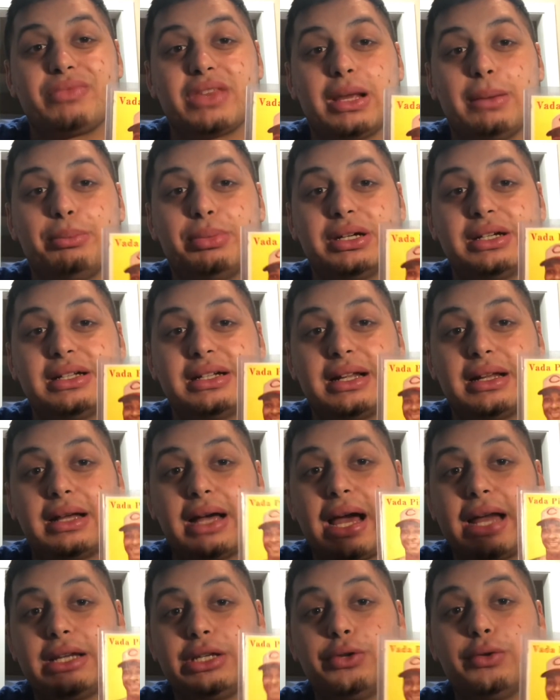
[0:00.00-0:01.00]
But
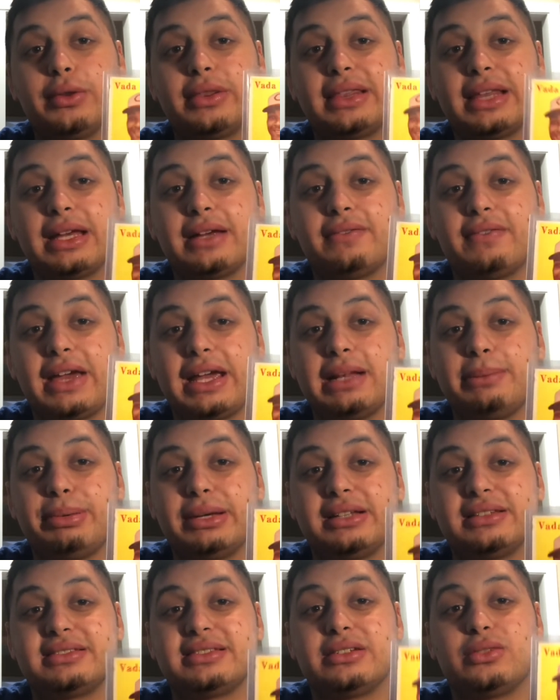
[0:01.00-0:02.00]
I do think Veda
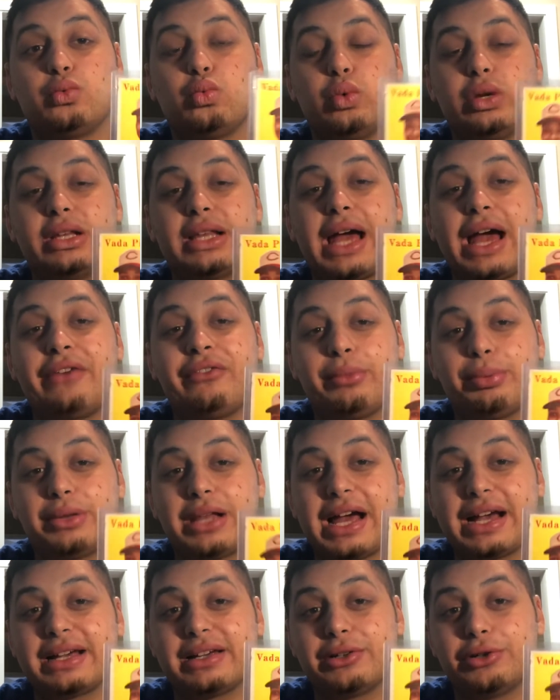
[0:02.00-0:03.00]
Pinson will have a
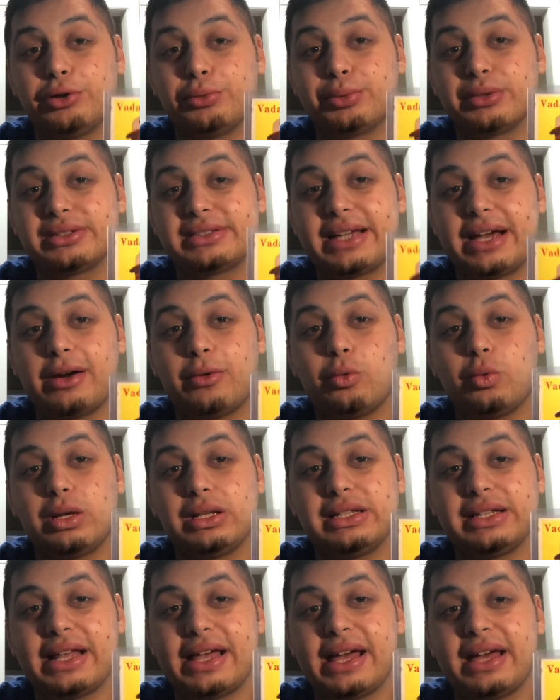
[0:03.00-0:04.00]
plaque in Cooperstown
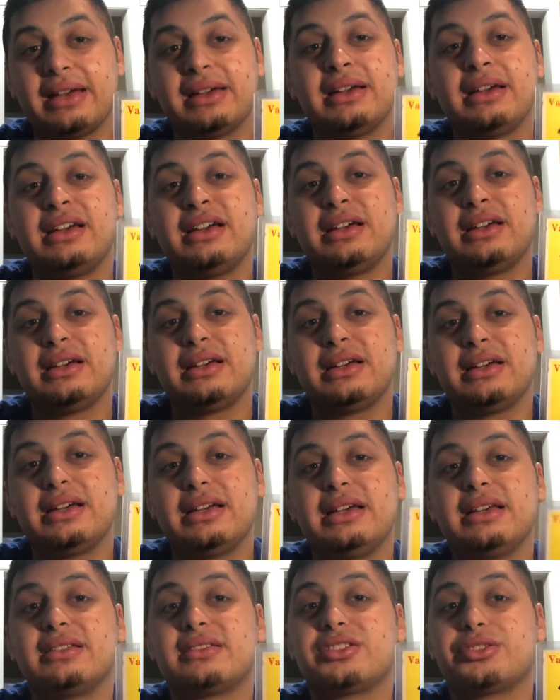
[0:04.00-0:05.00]
one day.
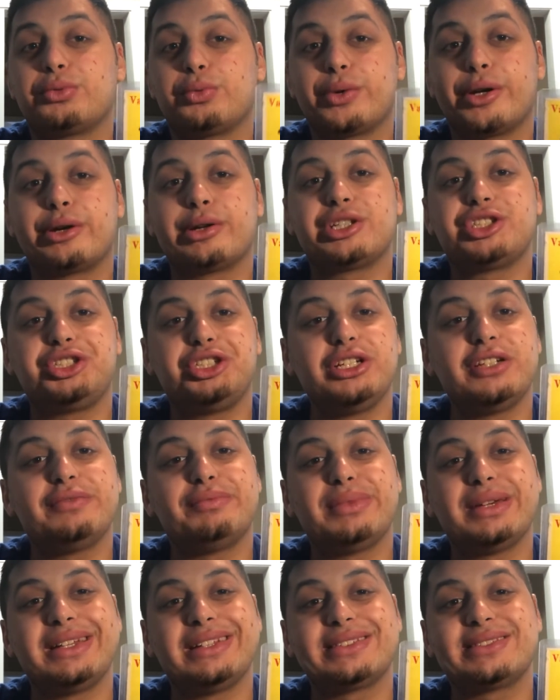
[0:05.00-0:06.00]
His career
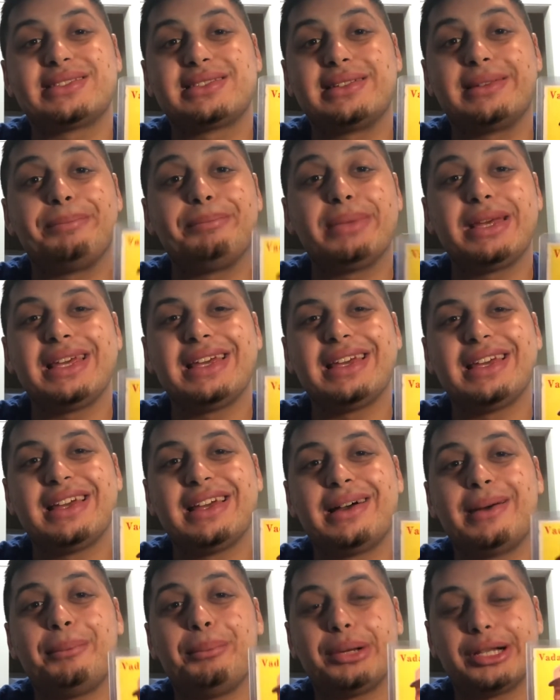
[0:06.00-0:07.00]
achievements, to me,
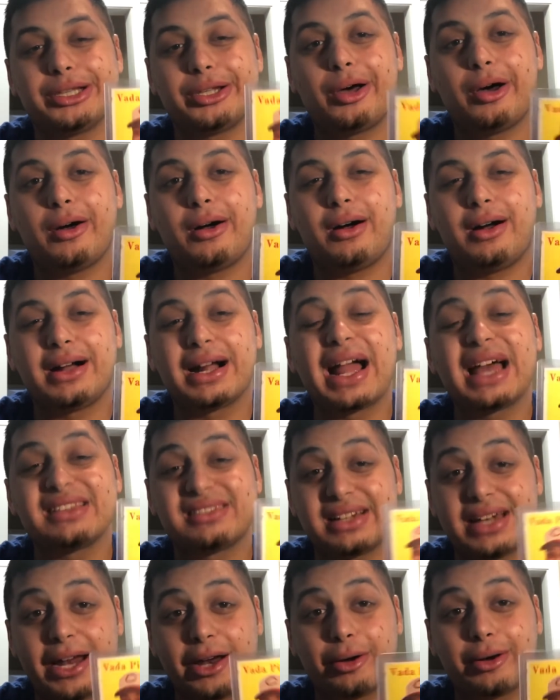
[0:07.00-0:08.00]
belong as
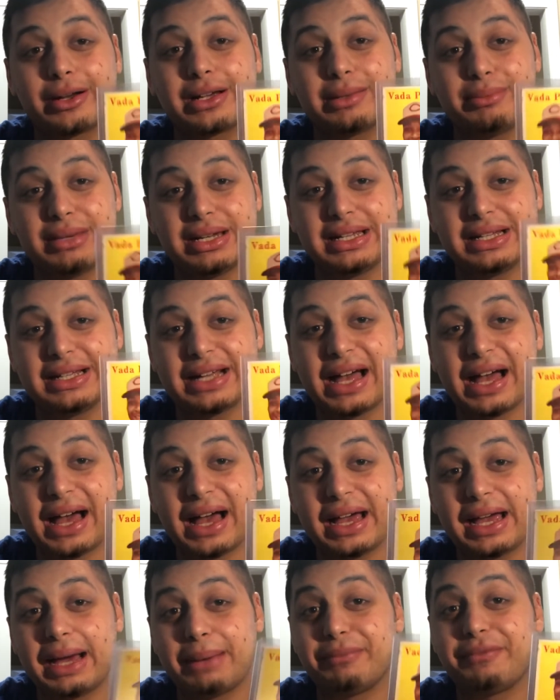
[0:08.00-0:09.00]
an era committee
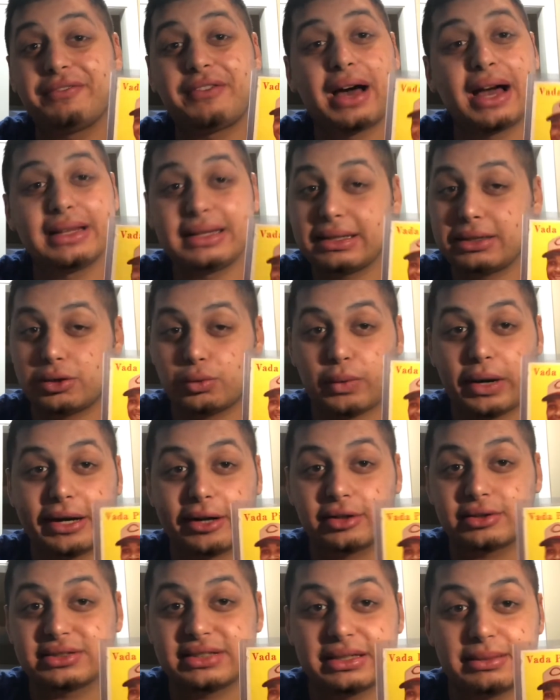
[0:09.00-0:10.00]
guy. I'm fine that the
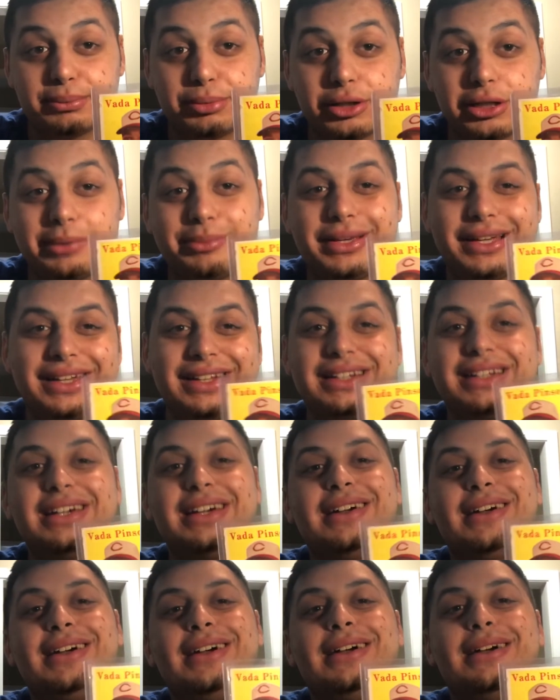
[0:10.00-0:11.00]
writers didn't put him in.
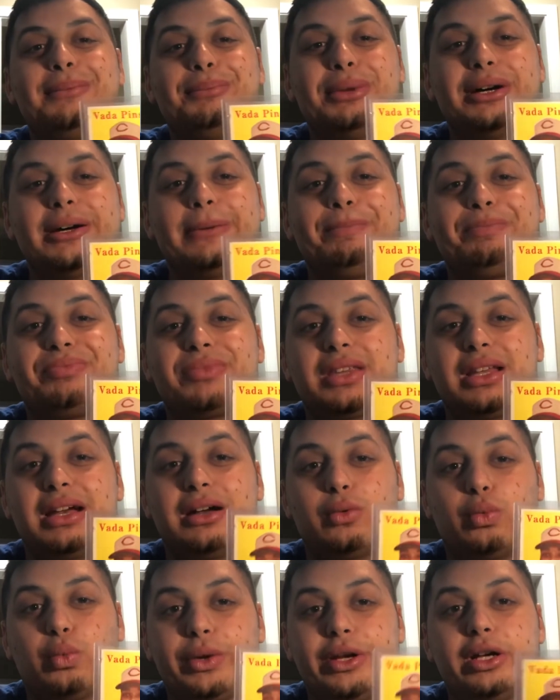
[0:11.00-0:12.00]
But a
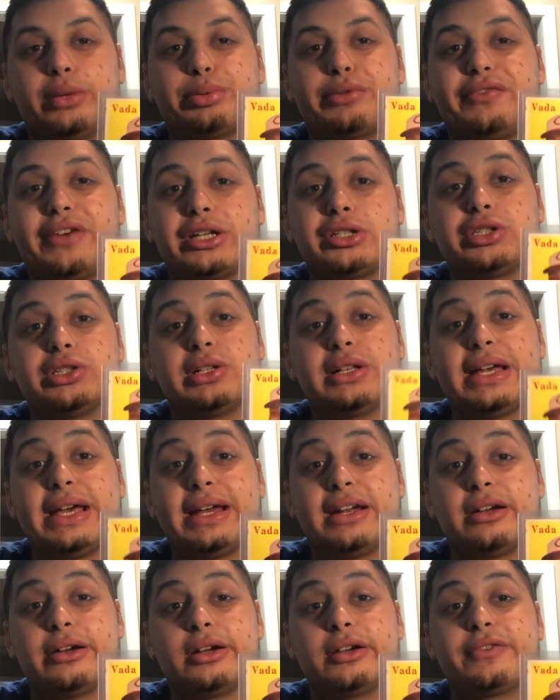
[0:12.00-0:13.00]
real professional
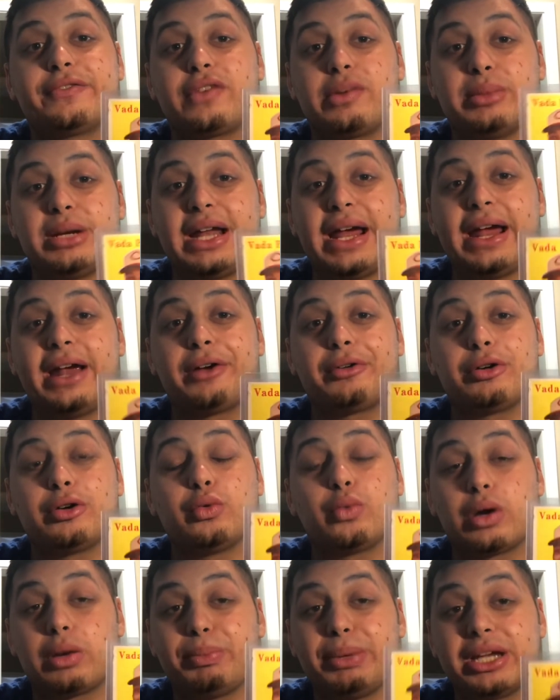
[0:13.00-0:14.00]
hitter from an era
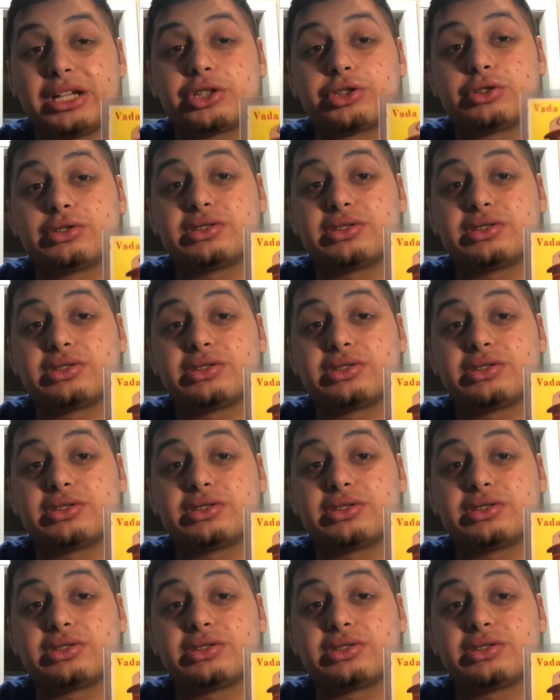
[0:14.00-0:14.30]
where pitchers